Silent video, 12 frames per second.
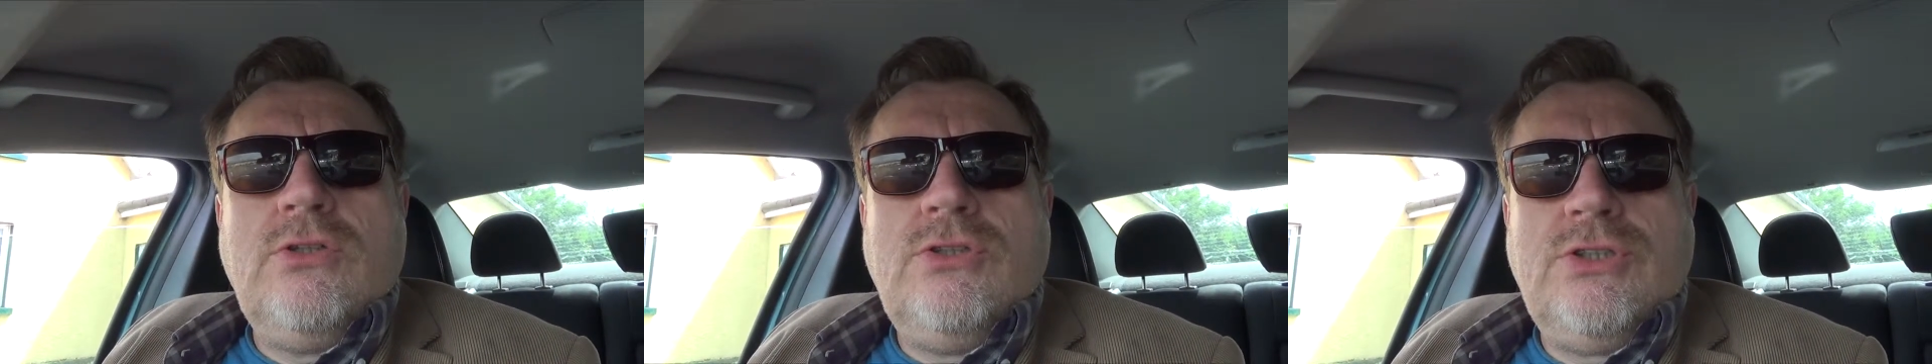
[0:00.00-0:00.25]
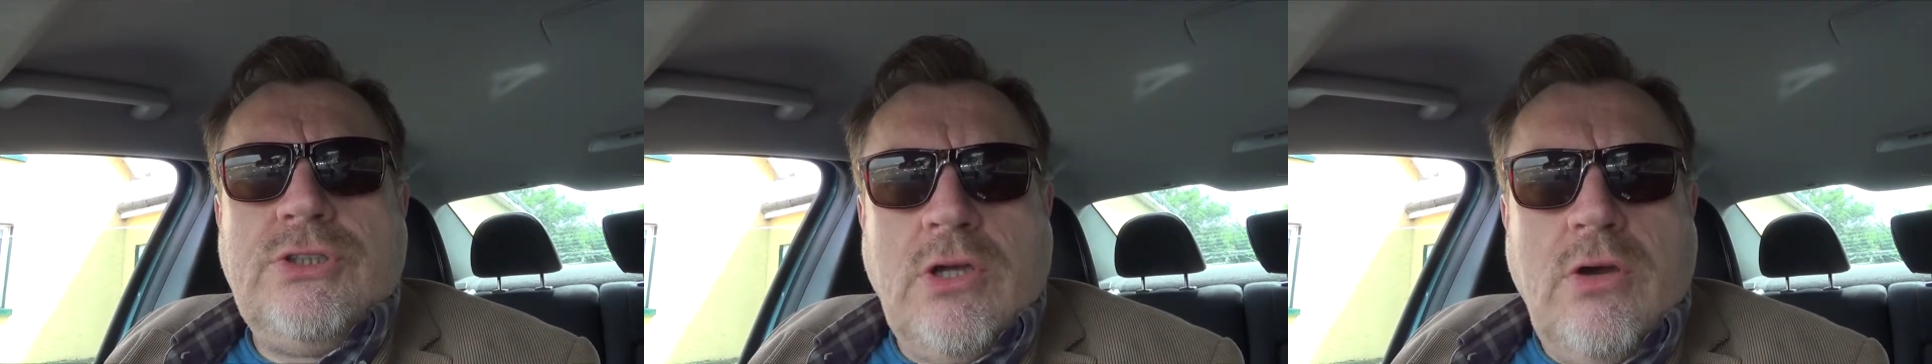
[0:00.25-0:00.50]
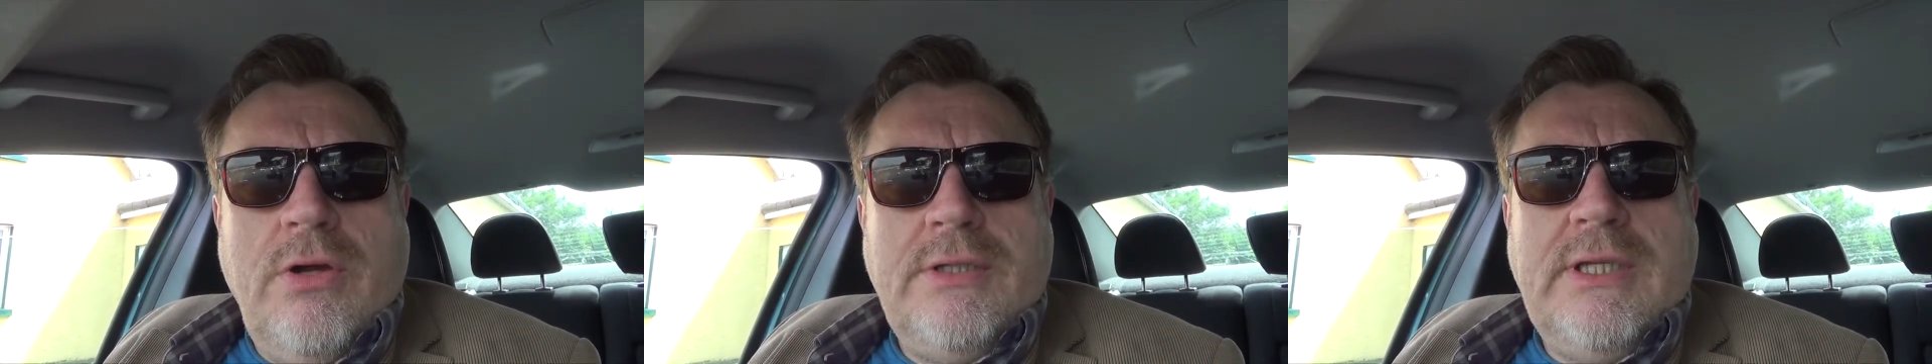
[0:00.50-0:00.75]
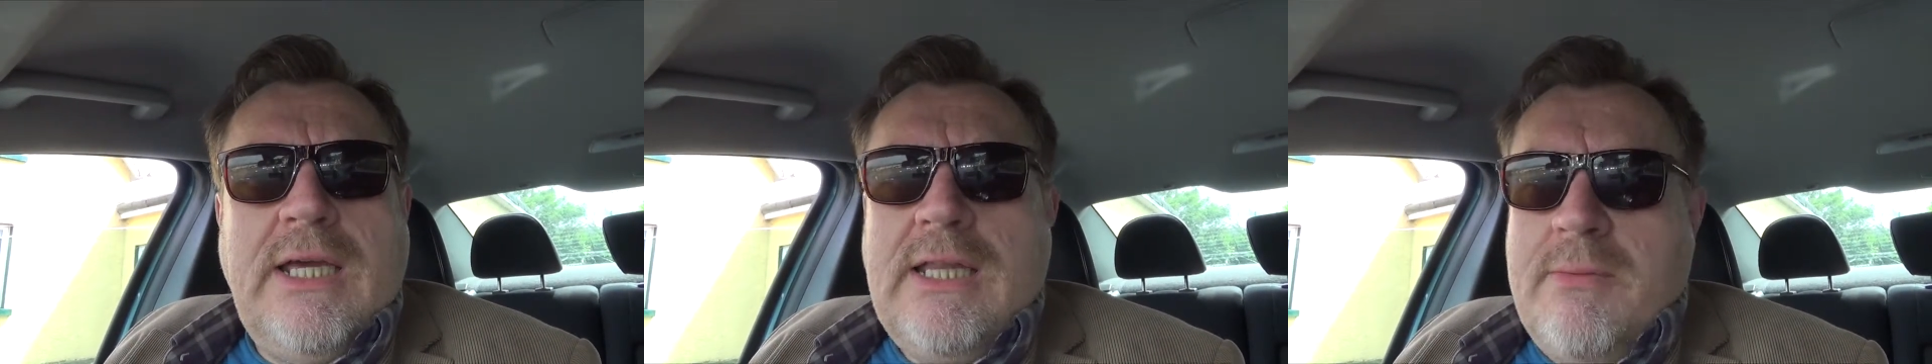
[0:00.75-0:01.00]

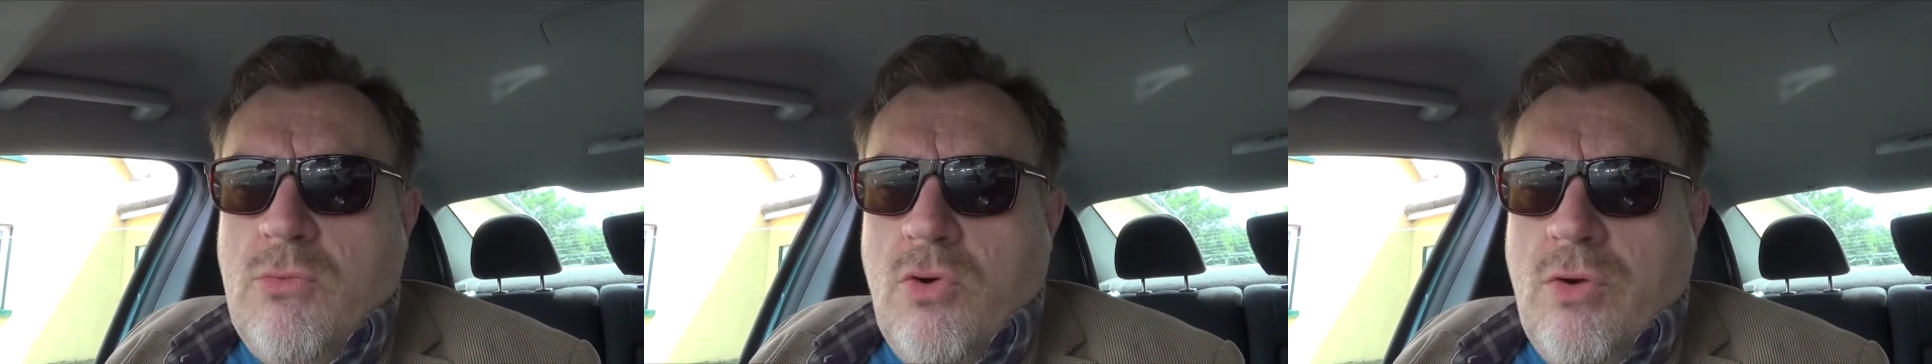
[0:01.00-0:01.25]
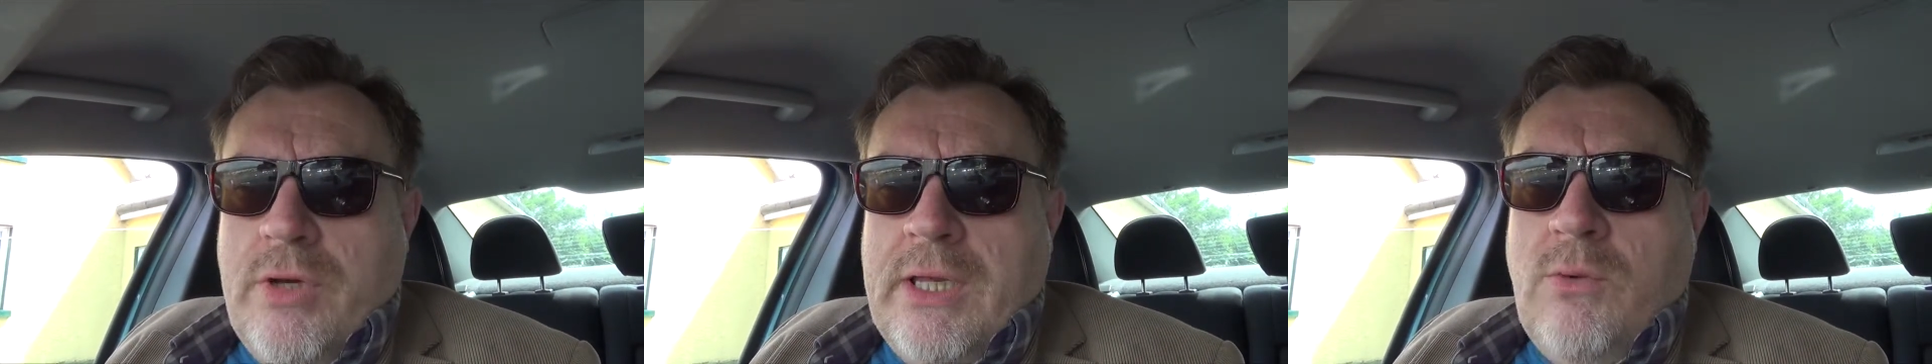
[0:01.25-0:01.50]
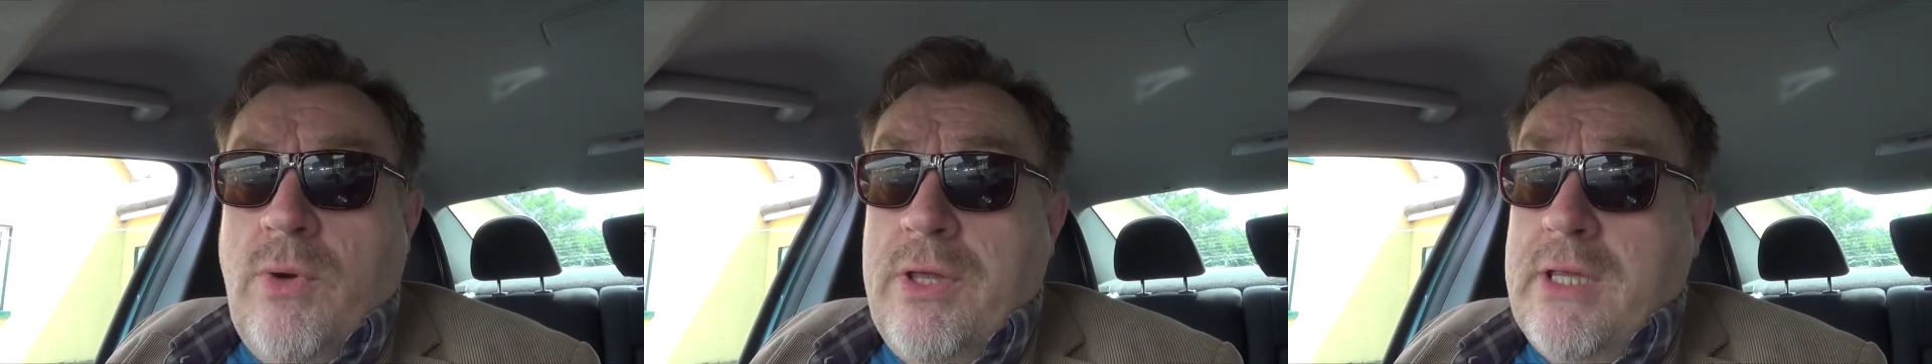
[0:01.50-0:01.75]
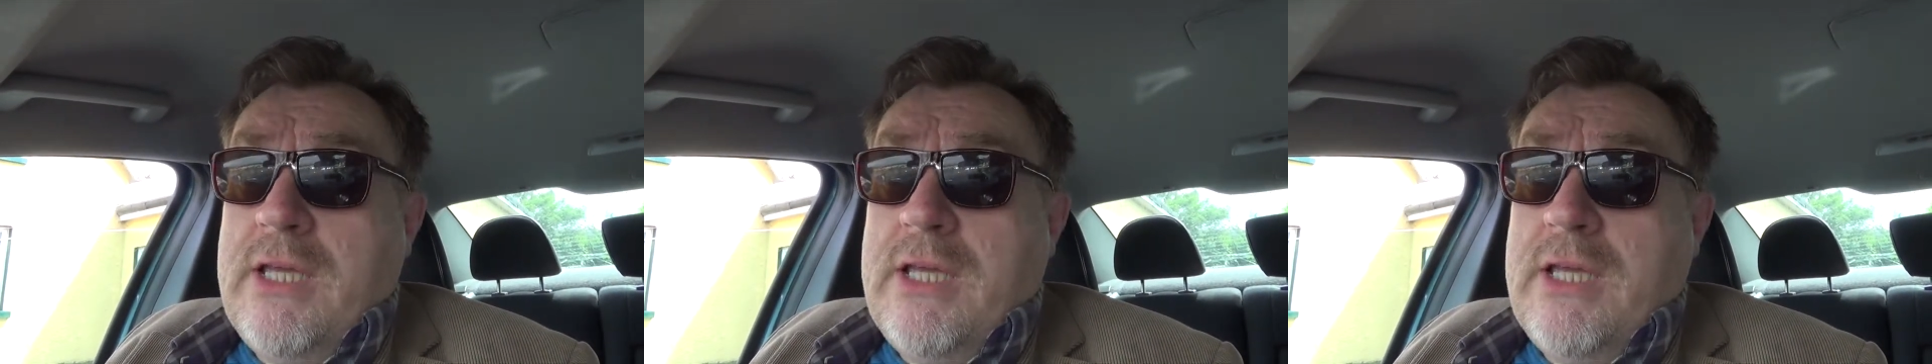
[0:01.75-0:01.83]
start in the morning with